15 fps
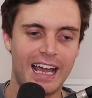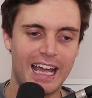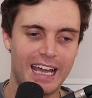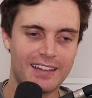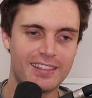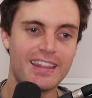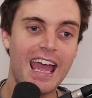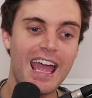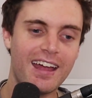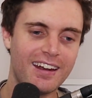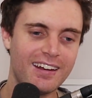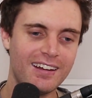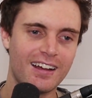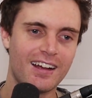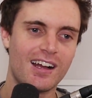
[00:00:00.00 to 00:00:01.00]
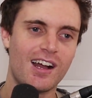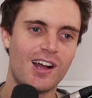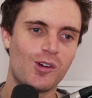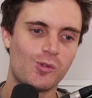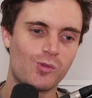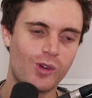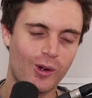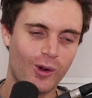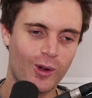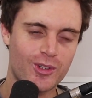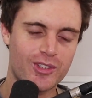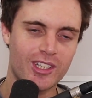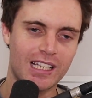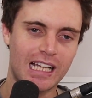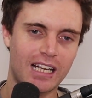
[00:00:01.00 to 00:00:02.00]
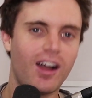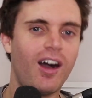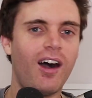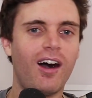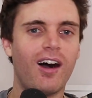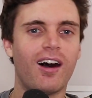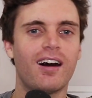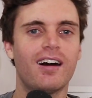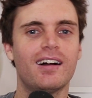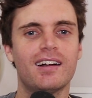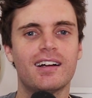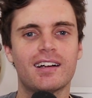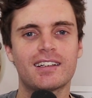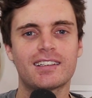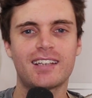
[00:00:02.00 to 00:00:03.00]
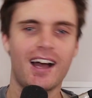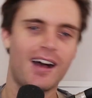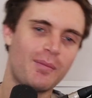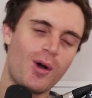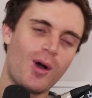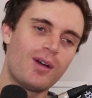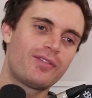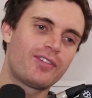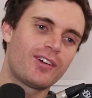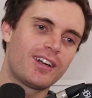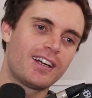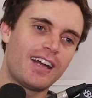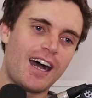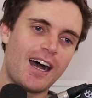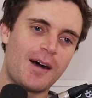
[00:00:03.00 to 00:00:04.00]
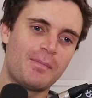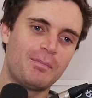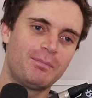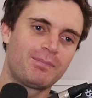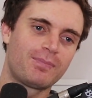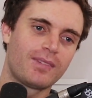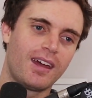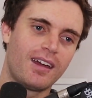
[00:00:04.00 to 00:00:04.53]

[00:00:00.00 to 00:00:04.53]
And then we were also like, oh, come over and